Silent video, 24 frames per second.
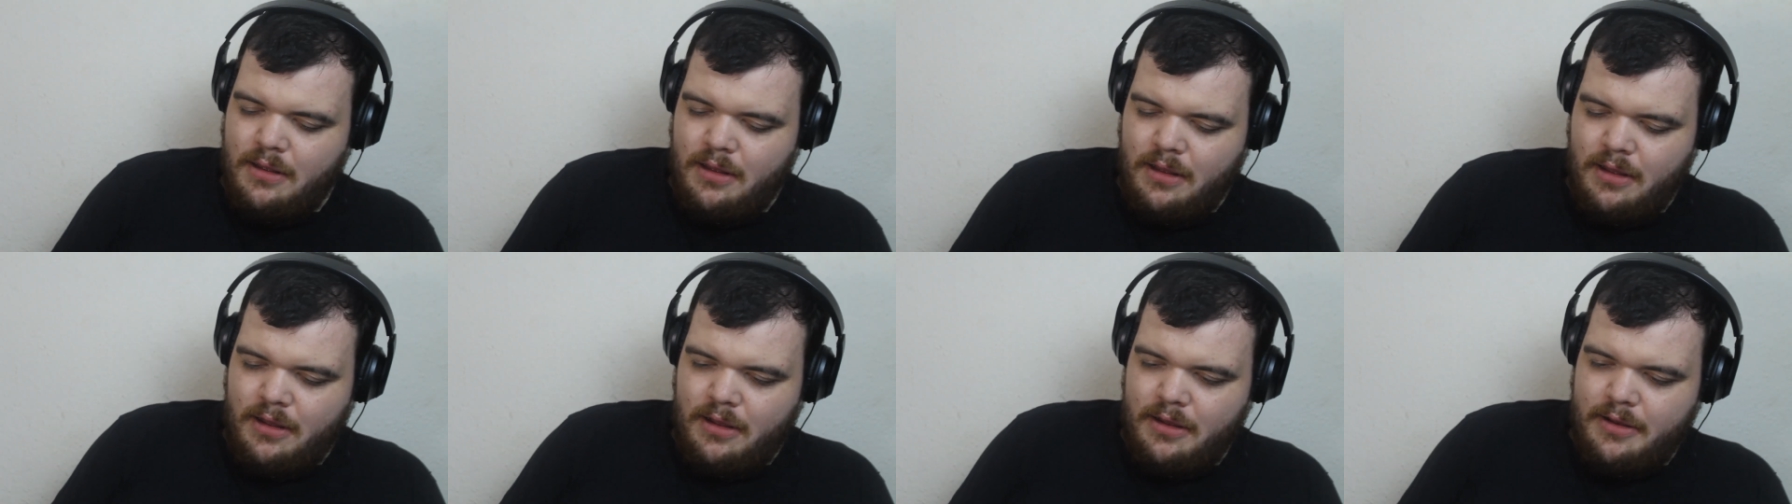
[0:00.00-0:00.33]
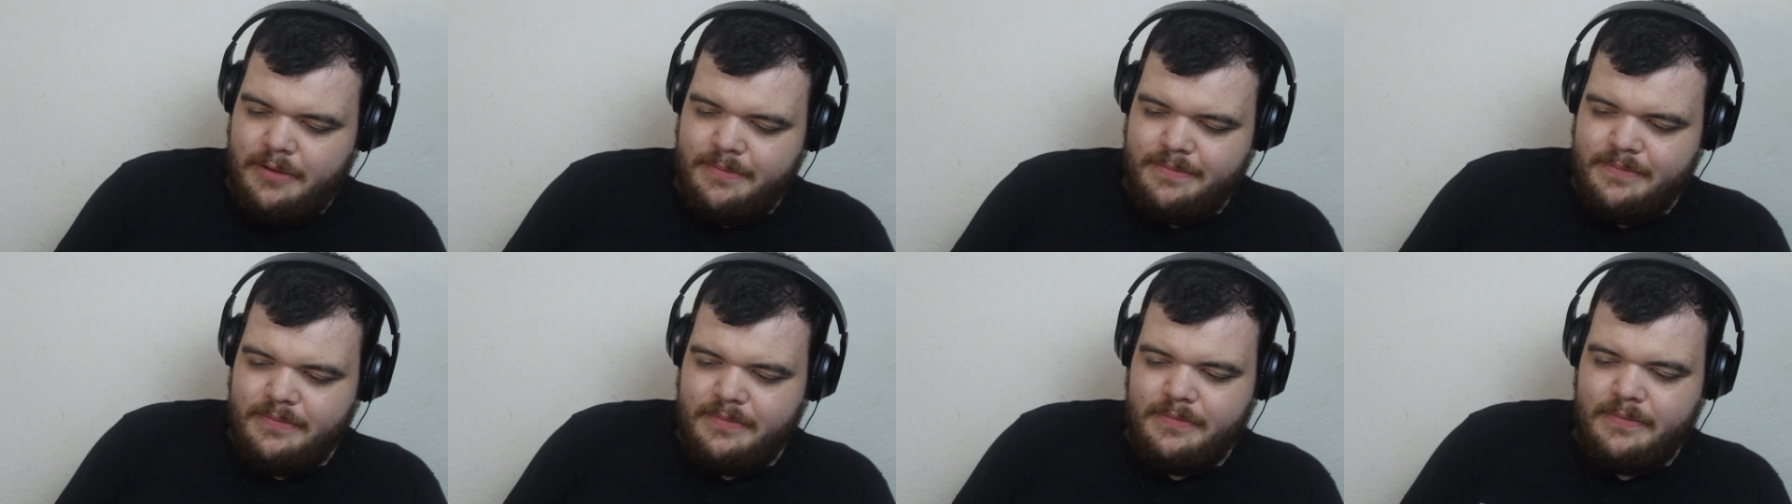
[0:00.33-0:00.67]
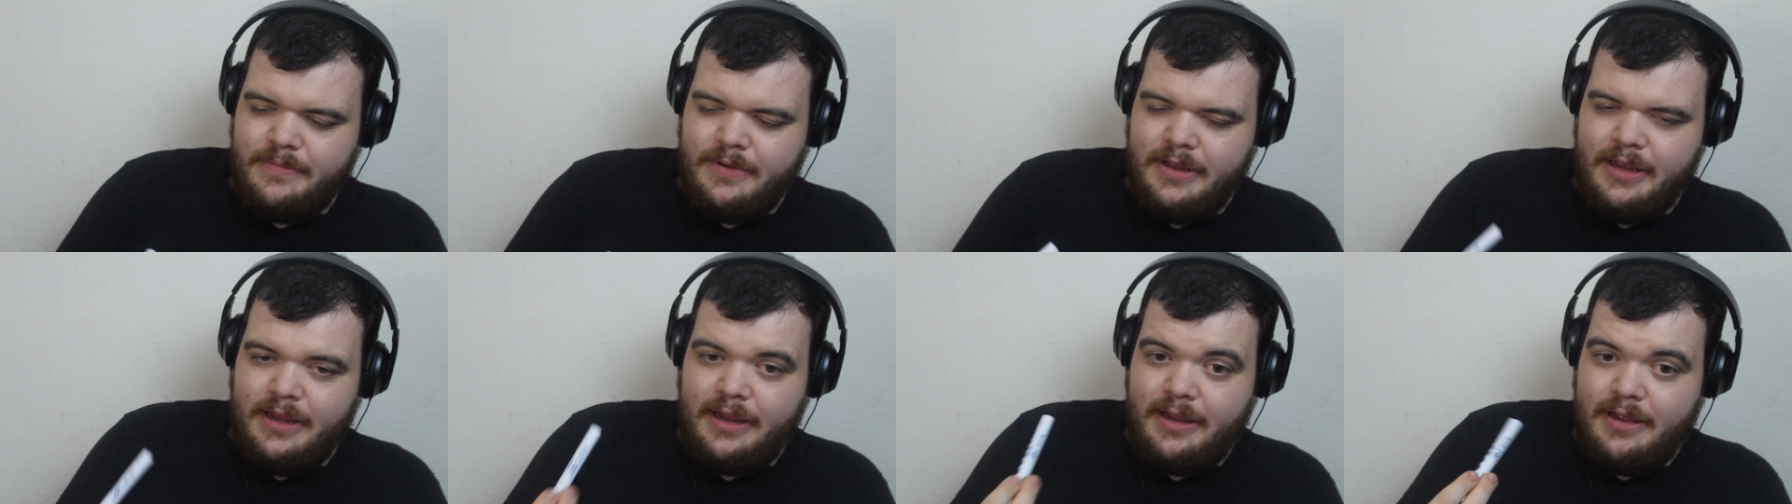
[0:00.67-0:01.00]
Um,
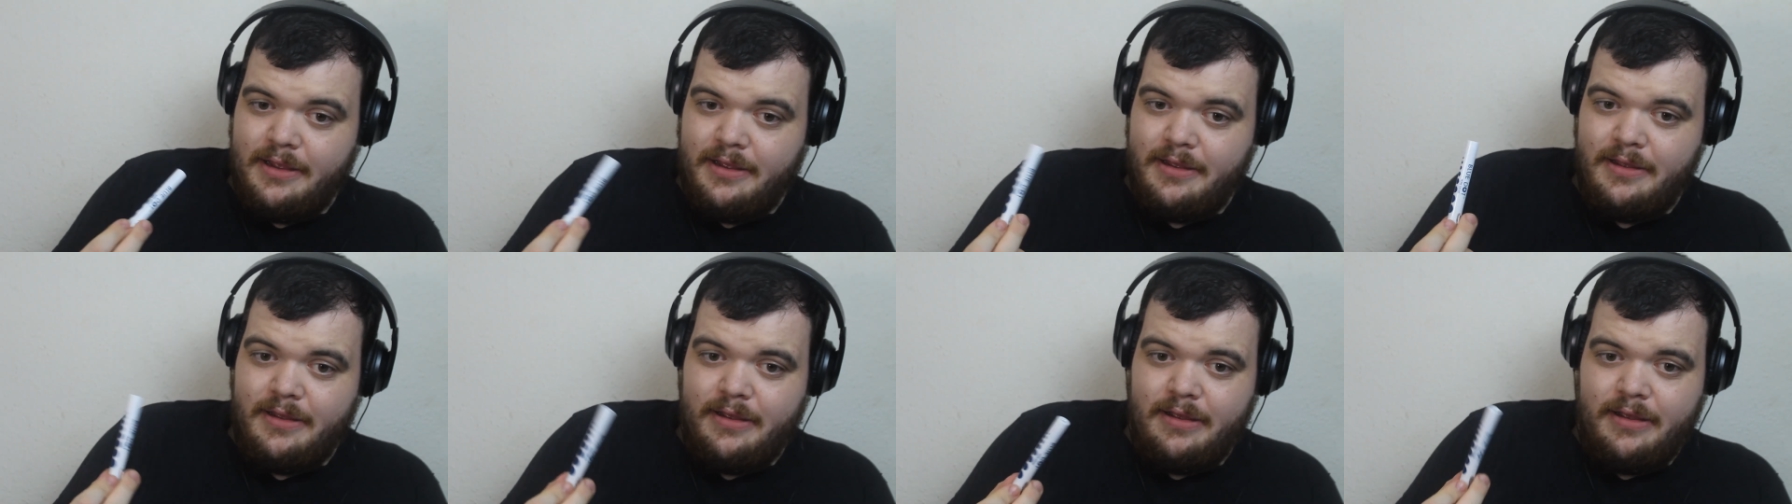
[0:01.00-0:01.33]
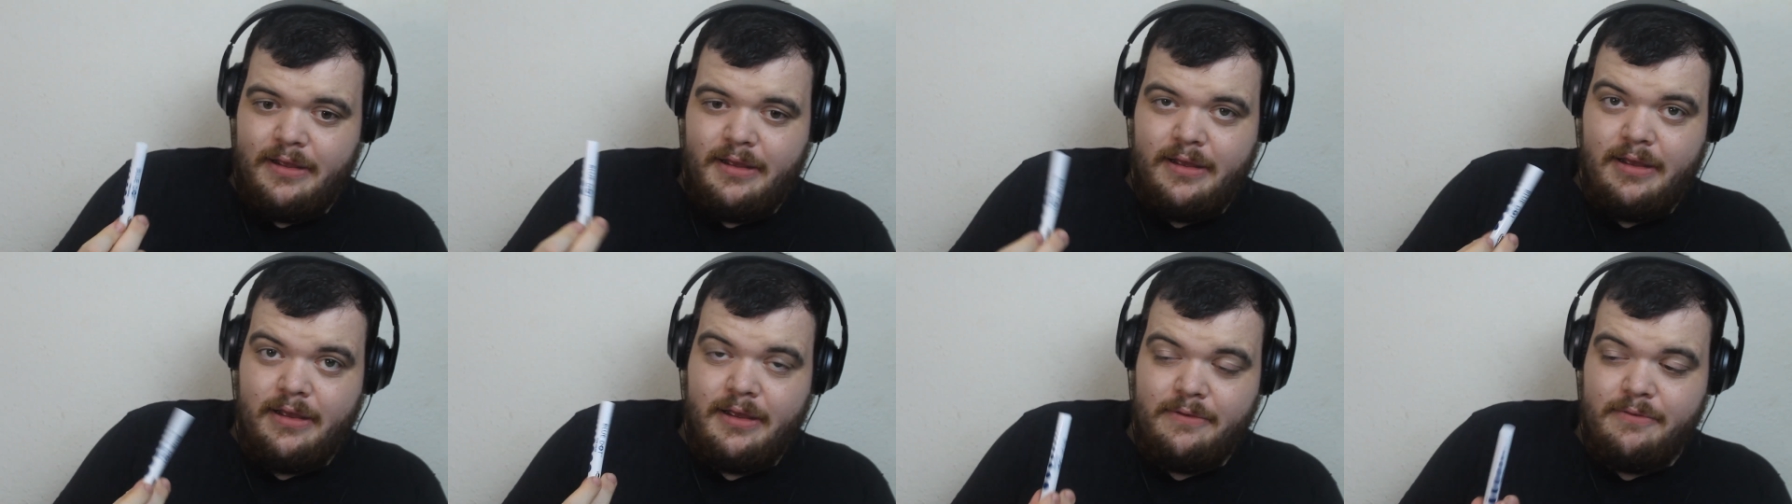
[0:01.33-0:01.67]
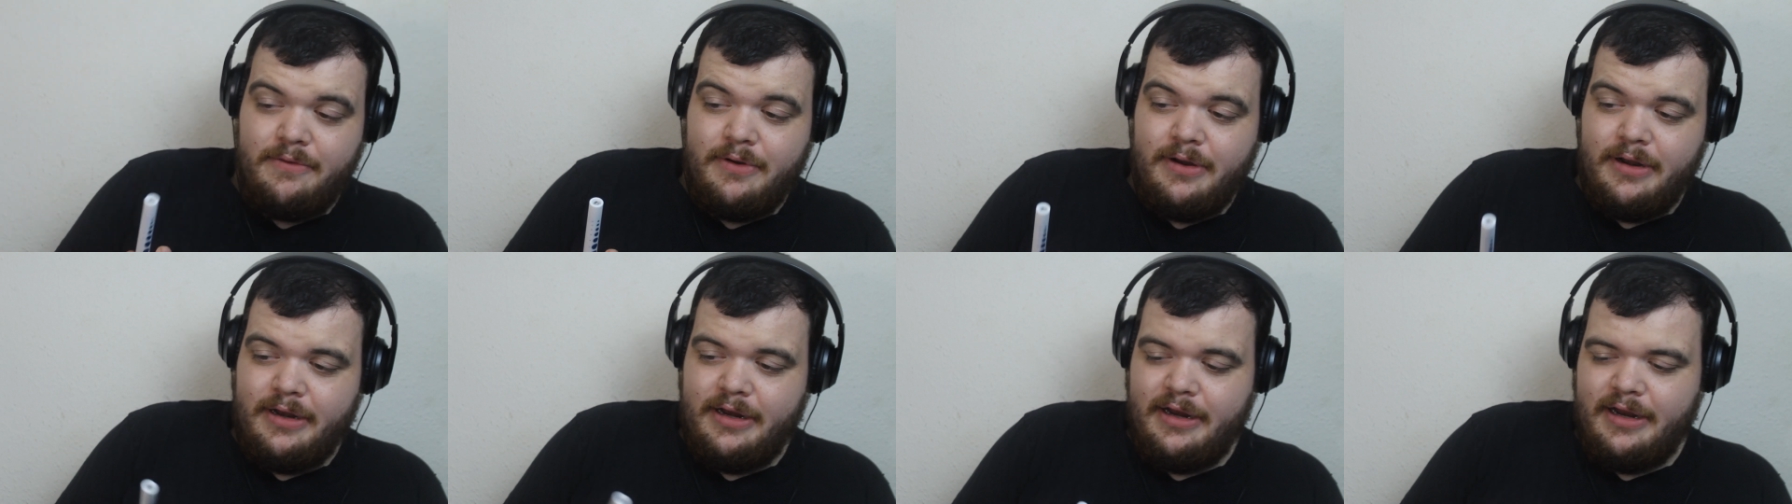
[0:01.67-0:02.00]
like, I
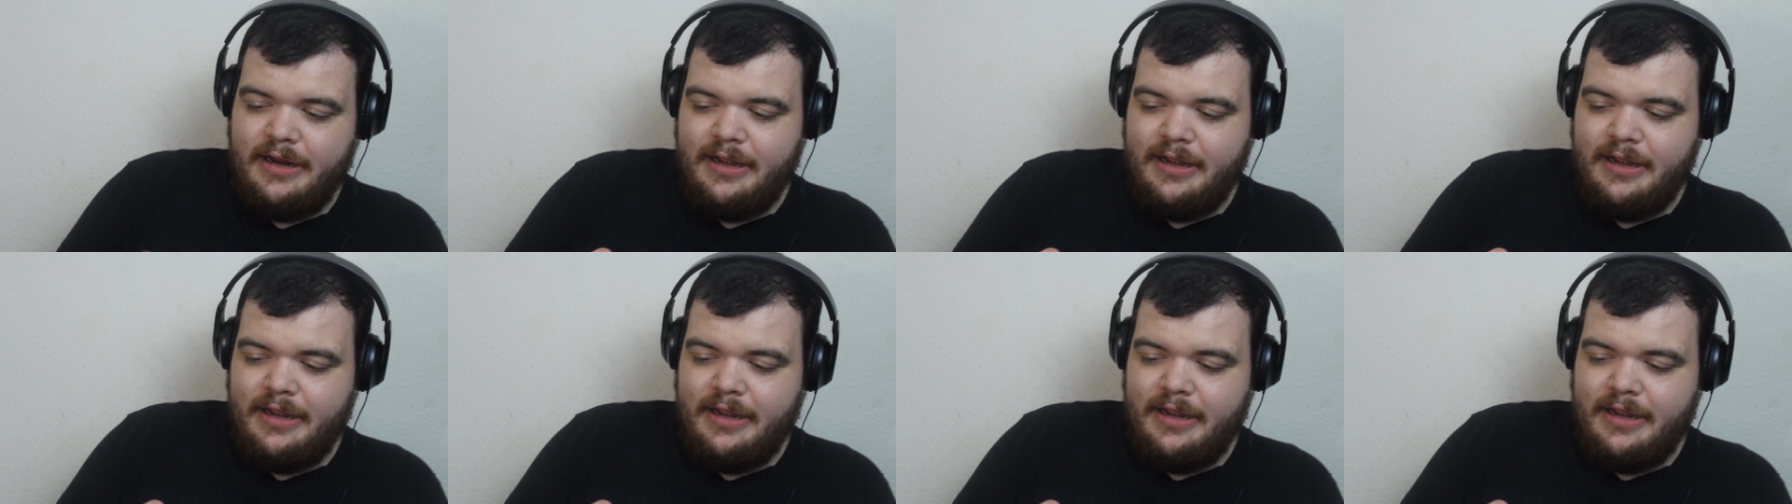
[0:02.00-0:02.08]
really